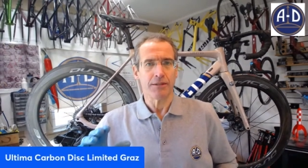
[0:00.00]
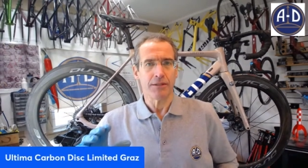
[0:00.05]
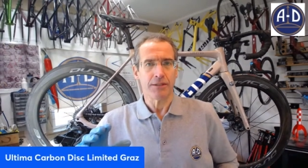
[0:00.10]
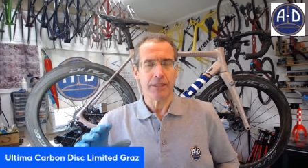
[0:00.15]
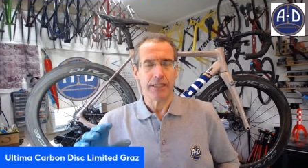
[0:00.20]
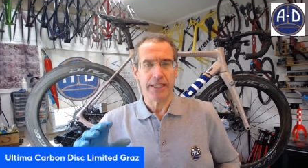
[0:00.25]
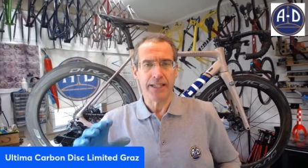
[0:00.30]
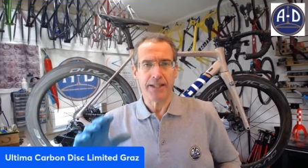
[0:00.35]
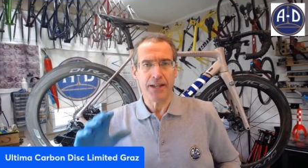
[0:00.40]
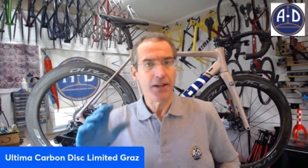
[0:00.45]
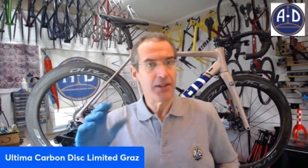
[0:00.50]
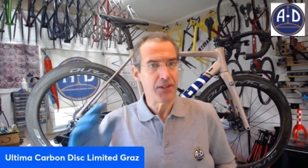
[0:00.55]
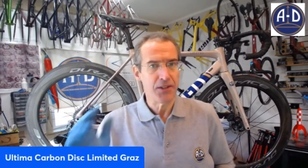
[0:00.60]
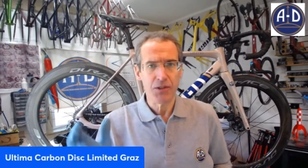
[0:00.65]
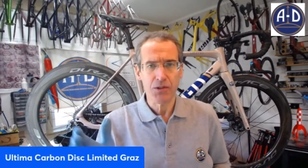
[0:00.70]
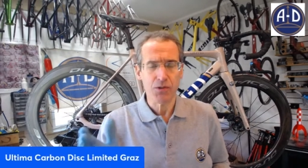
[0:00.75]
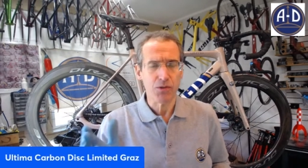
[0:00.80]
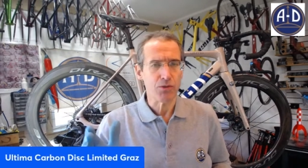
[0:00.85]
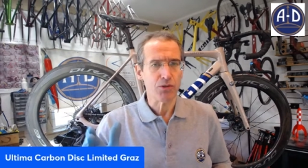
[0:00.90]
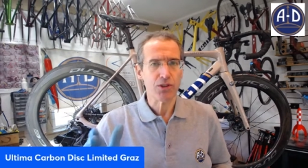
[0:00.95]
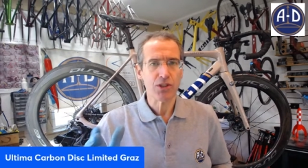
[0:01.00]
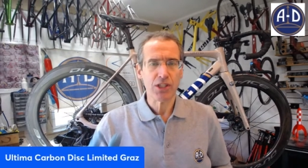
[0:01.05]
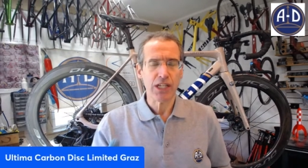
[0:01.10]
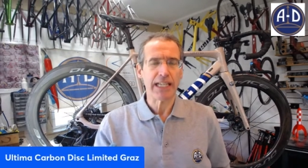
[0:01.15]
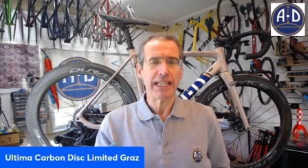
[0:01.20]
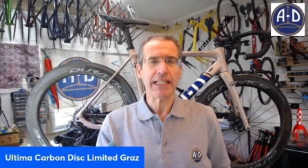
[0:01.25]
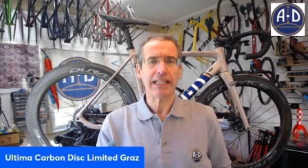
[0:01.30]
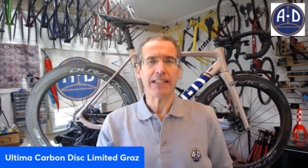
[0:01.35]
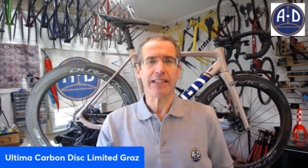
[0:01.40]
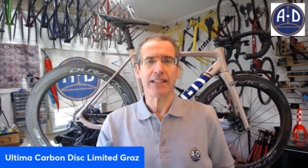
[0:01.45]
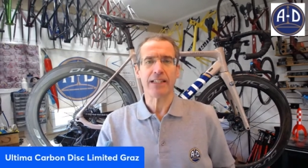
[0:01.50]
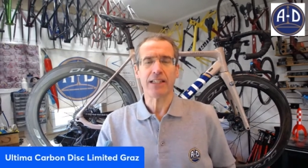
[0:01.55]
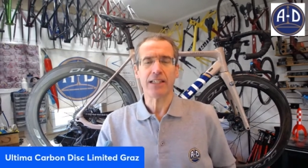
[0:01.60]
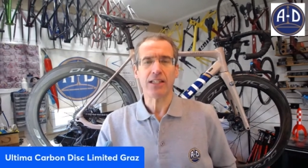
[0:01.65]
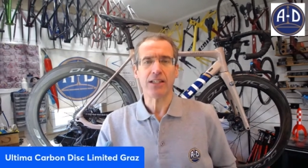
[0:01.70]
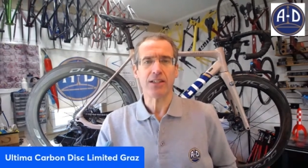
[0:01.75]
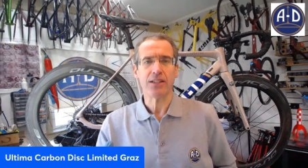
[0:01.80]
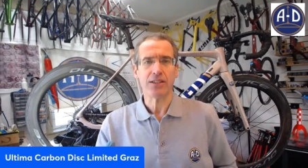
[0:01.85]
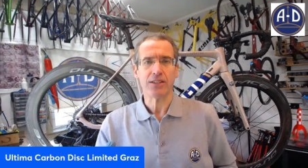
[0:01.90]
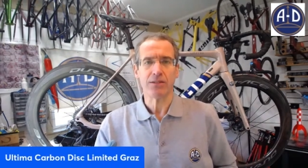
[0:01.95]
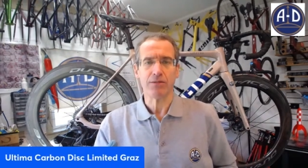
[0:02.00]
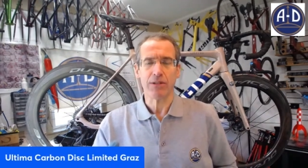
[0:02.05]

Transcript: and unused cycling gear,